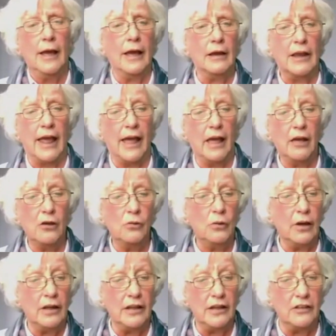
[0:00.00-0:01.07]
And
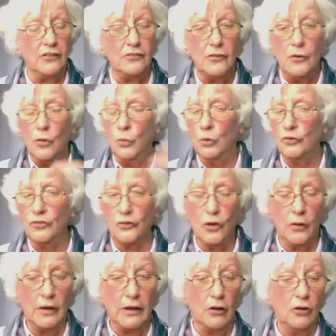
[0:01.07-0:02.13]
how is what's
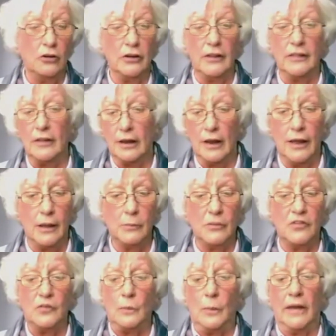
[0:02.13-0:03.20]
going on in the
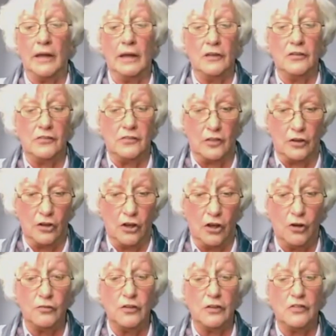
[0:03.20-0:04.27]
climate space, the
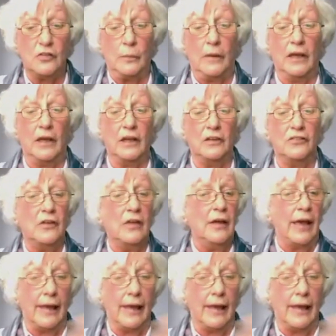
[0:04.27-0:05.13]
COVID space,